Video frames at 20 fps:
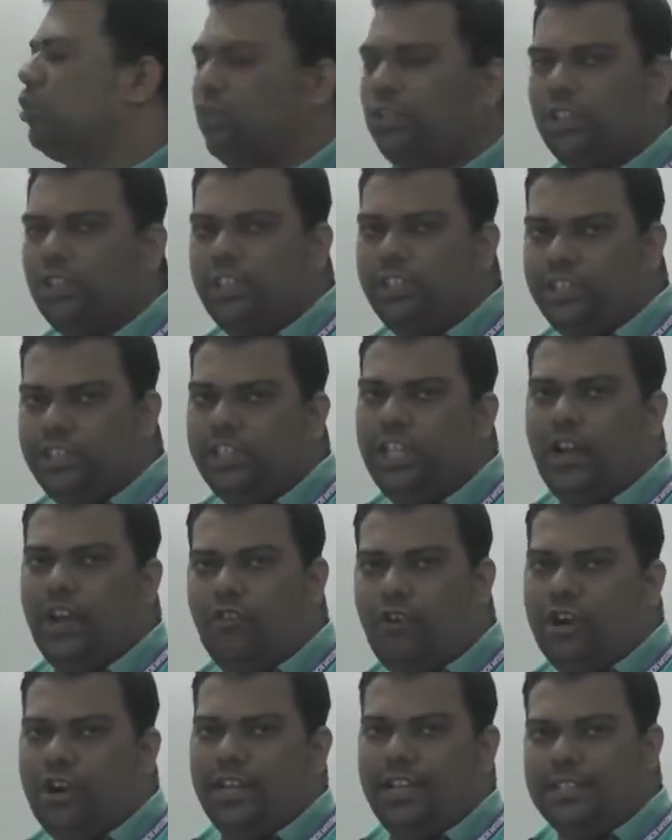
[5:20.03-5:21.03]
SO3, these
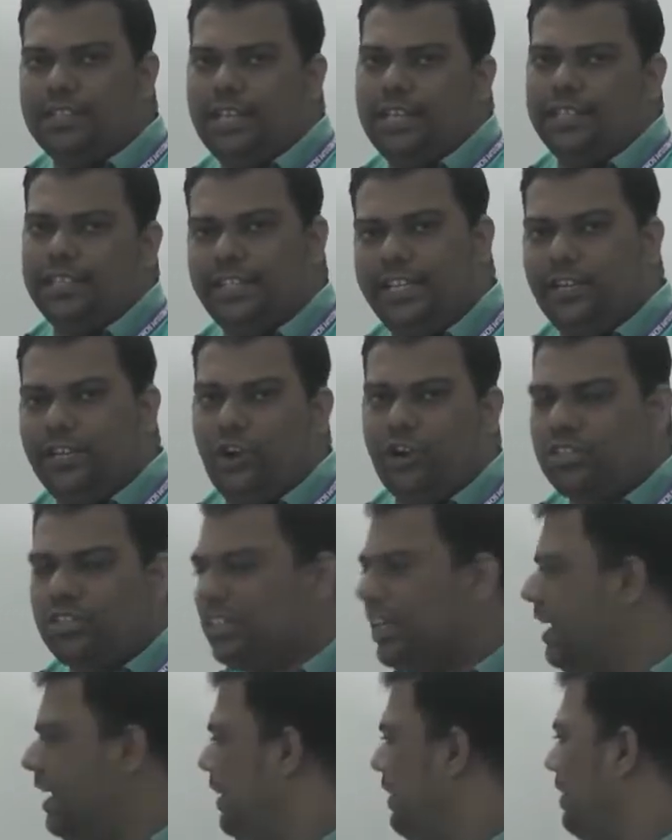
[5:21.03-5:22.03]
are what is acidic
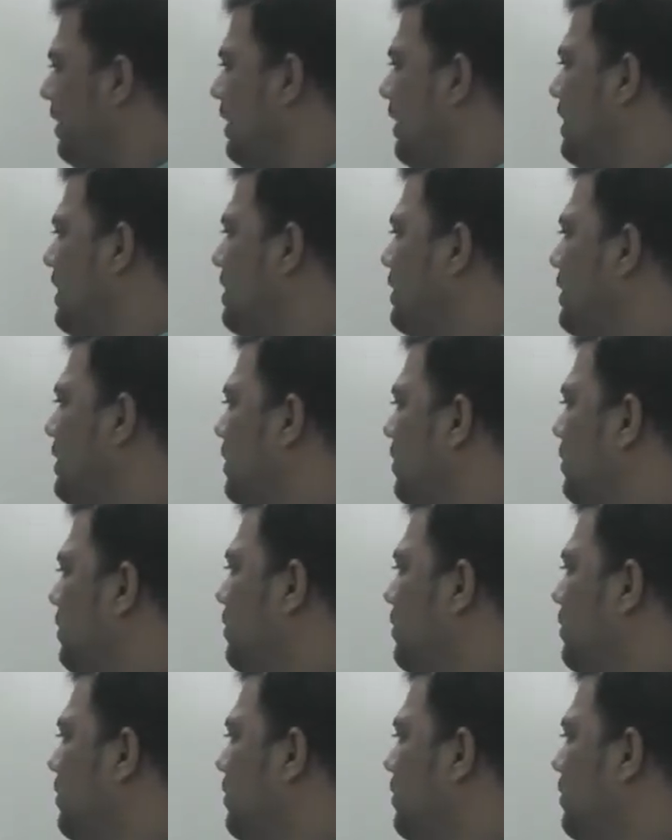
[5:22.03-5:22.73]
oxide, yes.